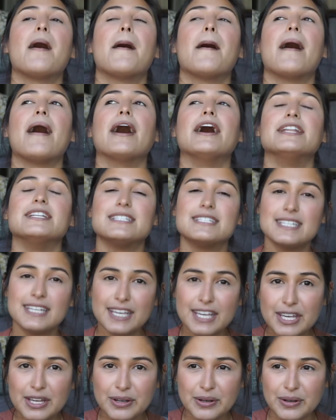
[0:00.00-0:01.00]

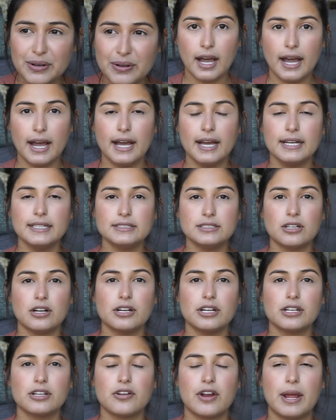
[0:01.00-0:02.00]
until I
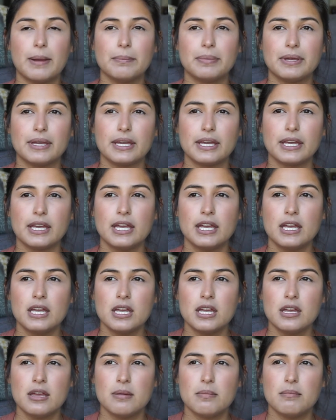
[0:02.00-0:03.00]
started cramping,
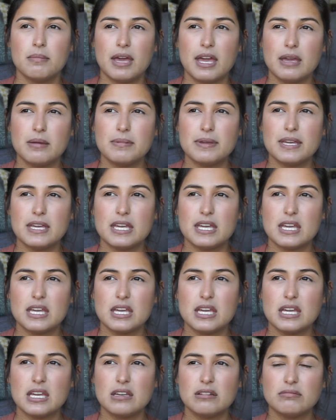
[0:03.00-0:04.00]

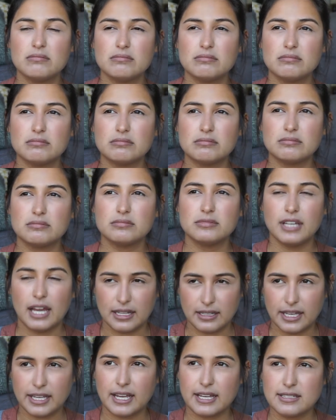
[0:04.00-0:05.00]
maybe, yeah,
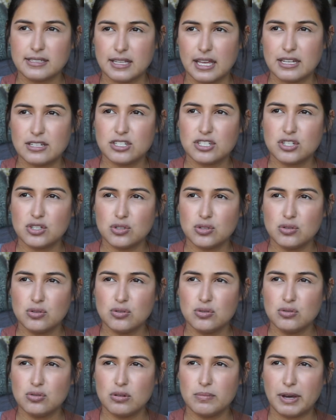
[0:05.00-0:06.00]
like I said,
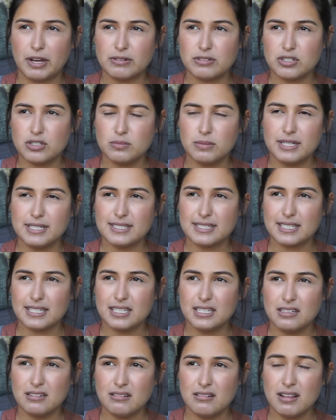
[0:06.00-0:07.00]
about 2 months
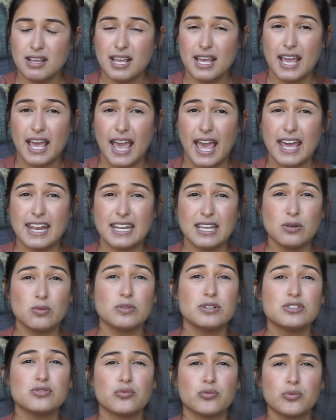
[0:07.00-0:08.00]
in, and it
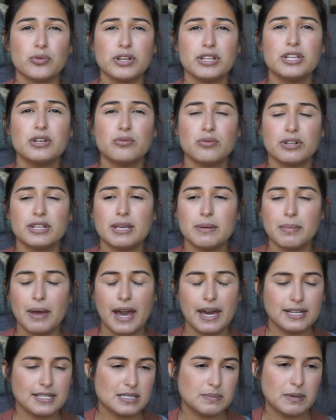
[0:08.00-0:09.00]
was really
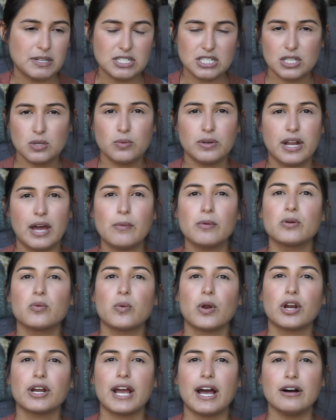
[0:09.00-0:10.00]
bad, especially when I would
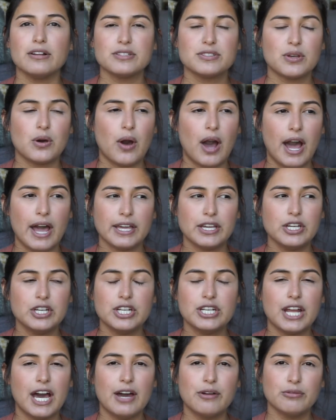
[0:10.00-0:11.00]
work out. So I
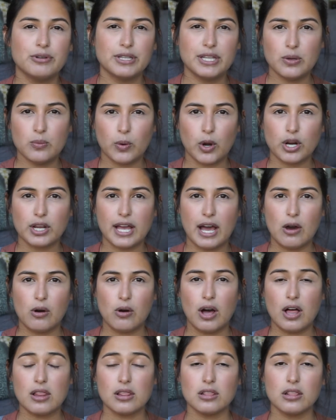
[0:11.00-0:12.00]
could not really work out
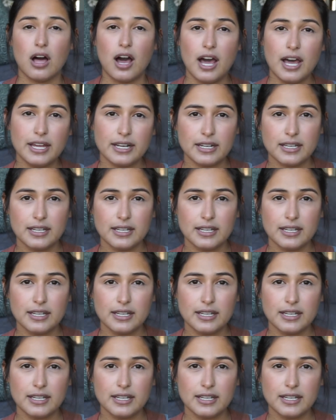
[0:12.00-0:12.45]
a lot